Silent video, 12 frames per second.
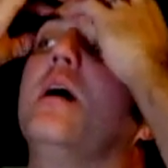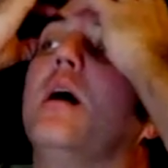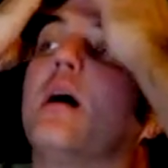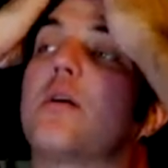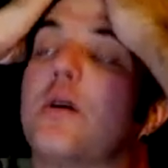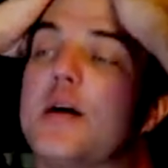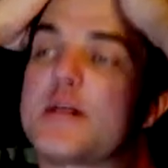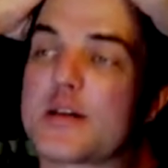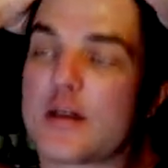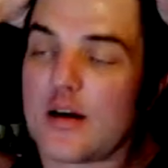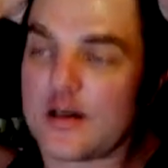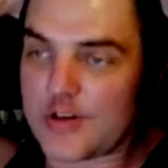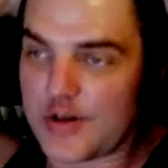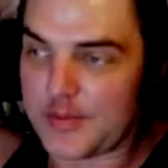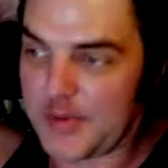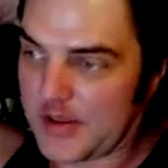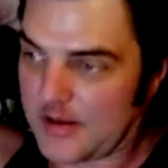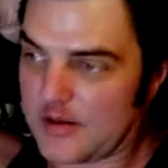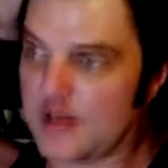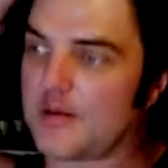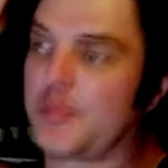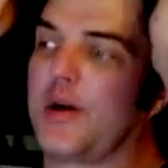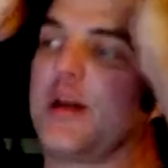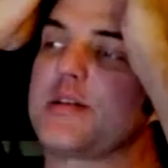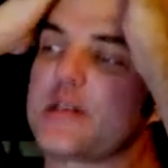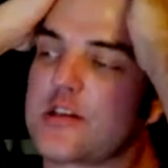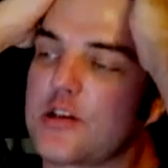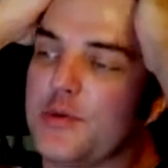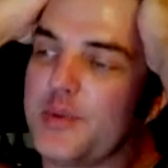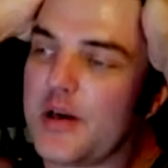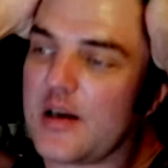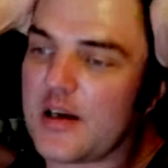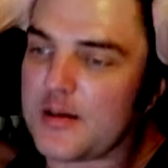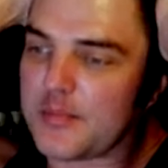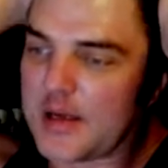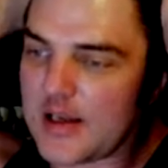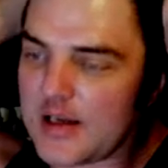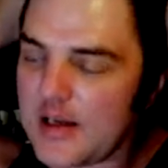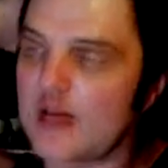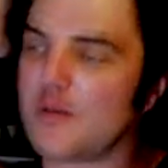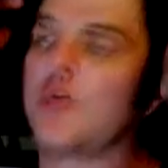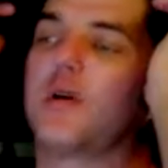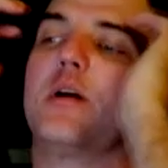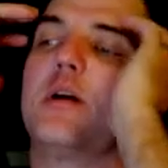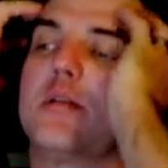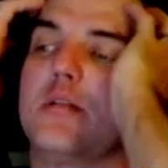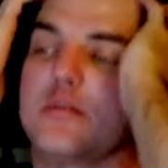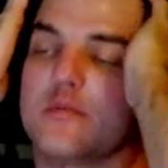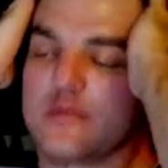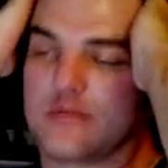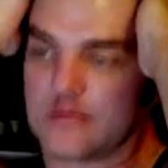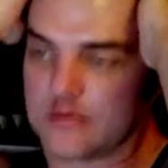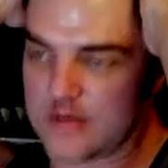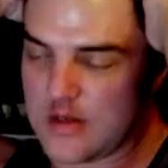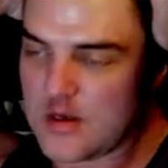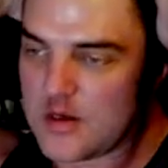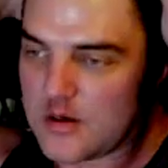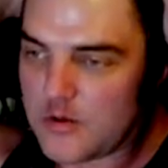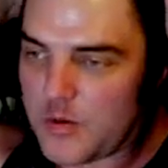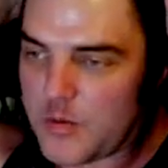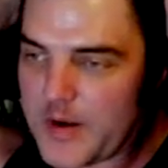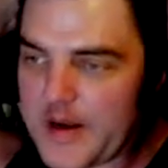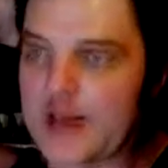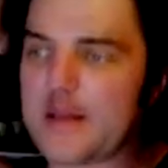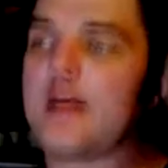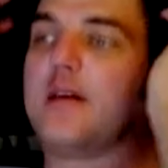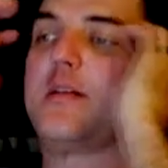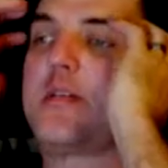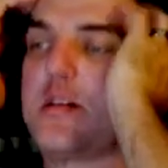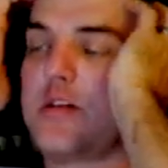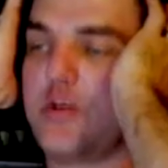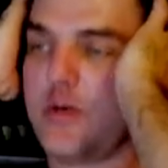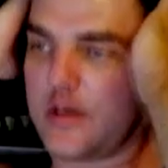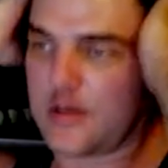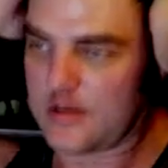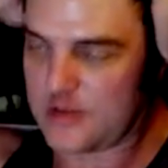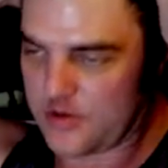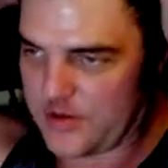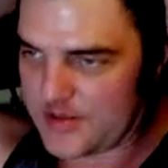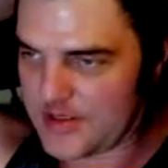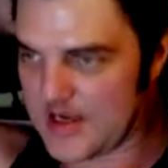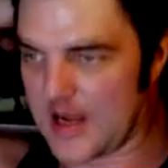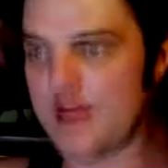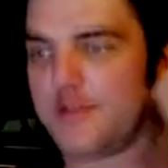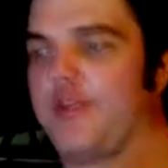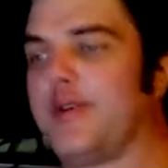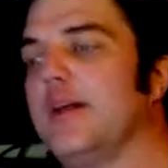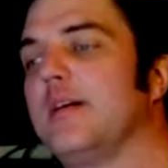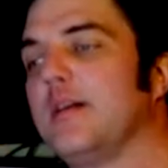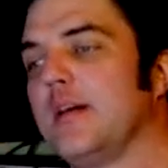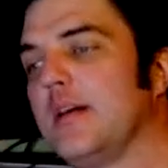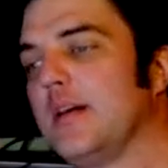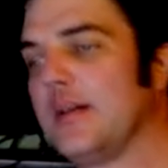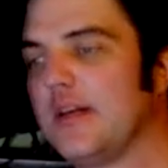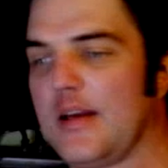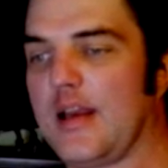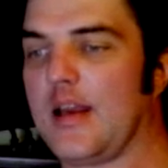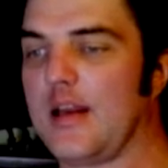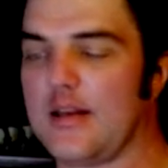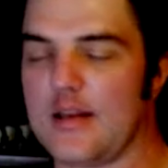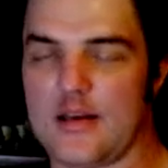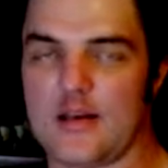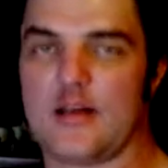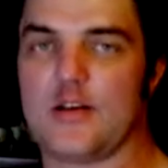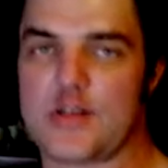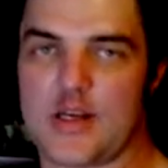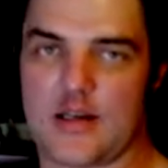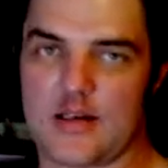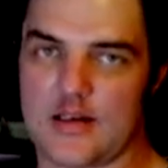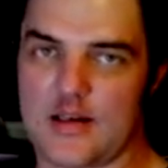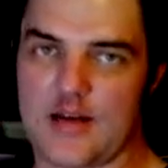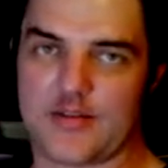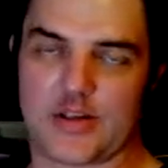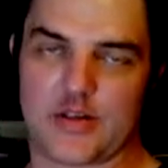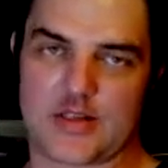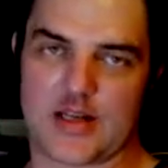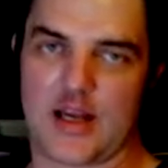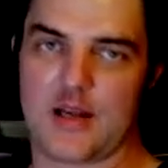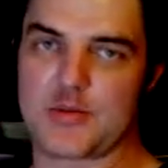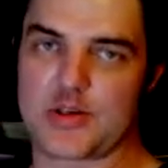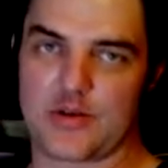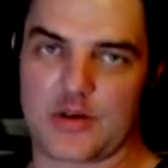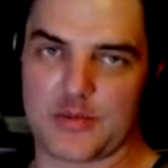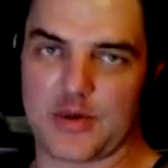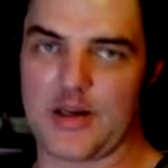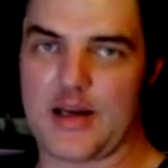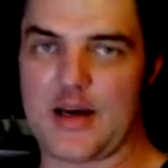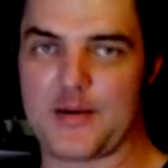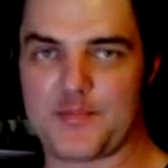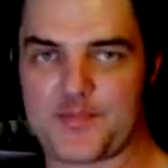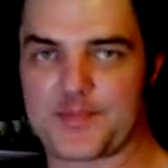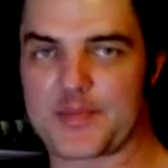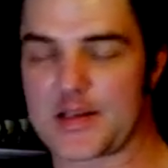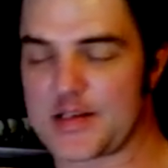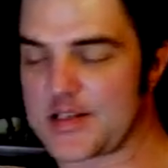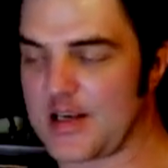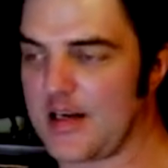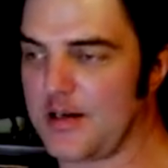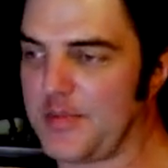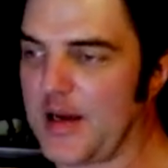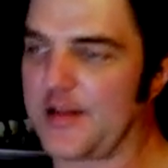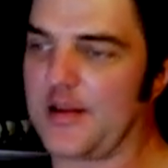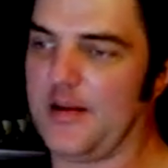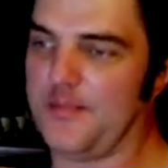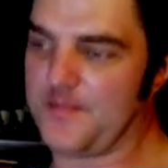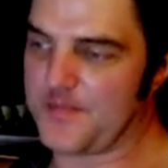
across the country, but Branson's opening up, man, and we're ready to do it safe, and entertain you and have a good time. So come on out. Excited about that.